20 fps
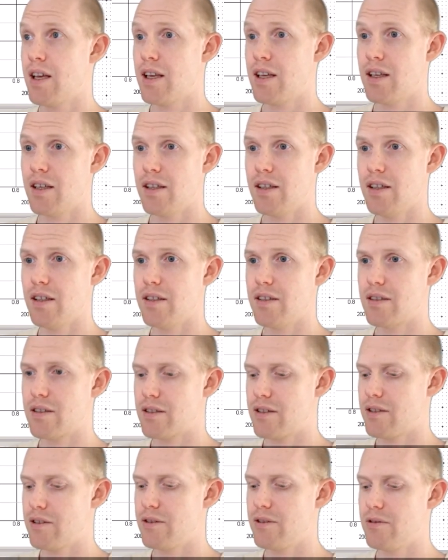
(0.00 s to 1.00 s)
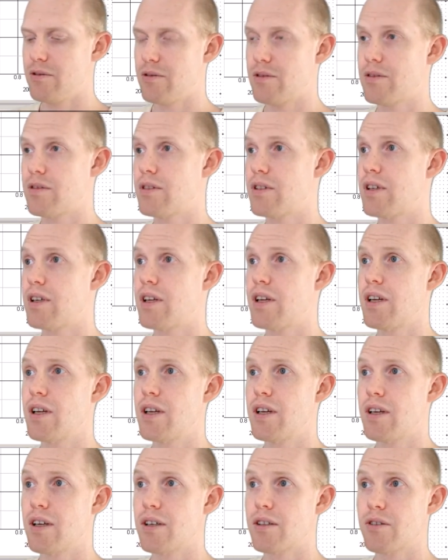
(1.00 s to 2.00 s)
is to
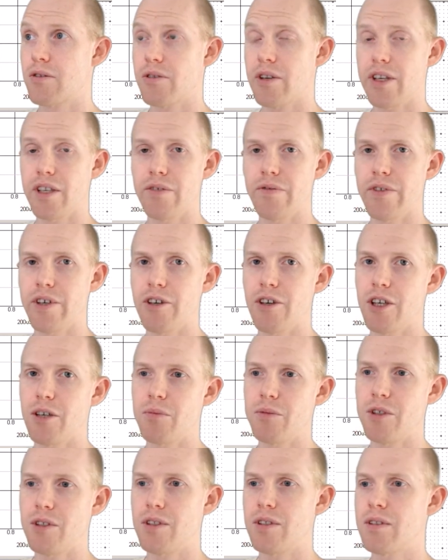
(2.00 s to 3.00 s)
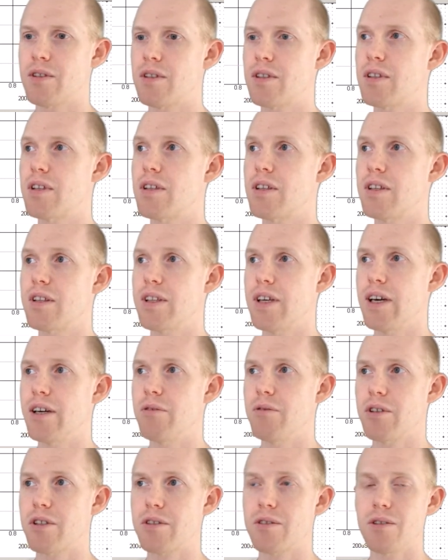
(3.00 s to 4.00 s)
create a variable that
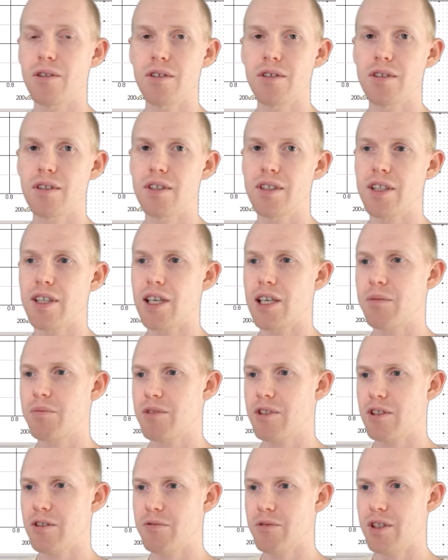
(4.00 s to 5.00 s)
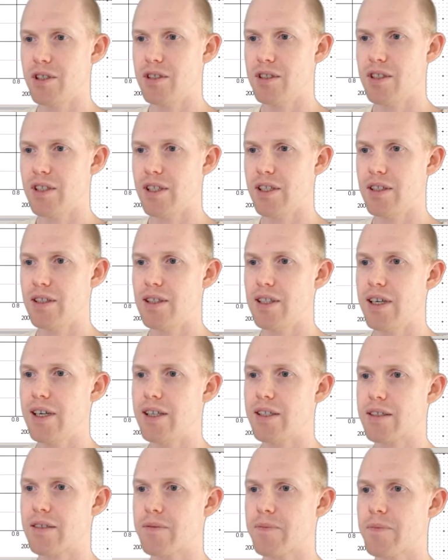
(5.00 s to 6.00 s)
records the time. So we say
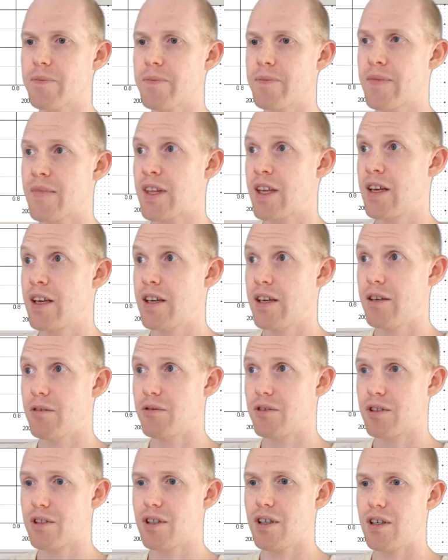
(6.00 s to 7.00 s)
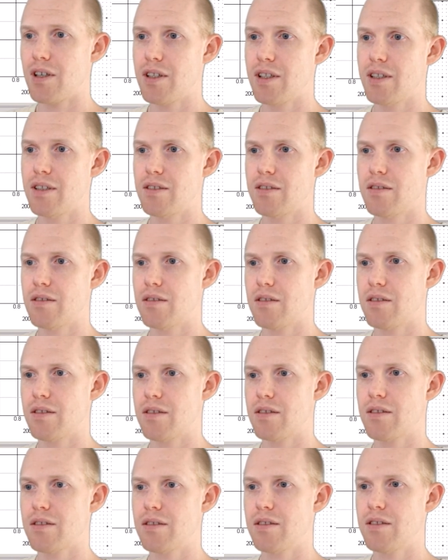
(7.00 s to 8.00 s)
let, and we'll call it
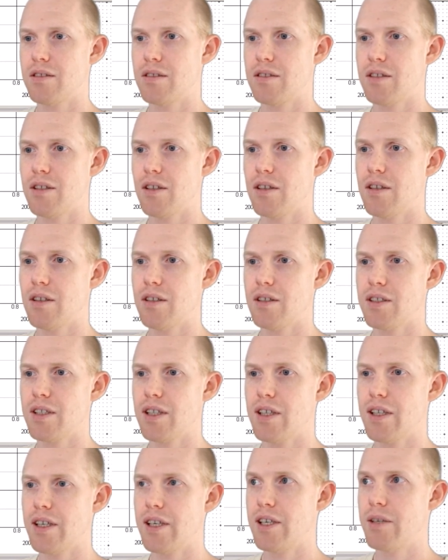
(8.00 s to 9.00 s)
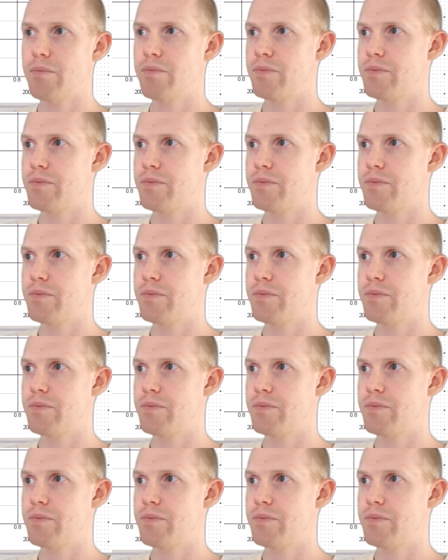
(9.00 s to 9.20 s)
start time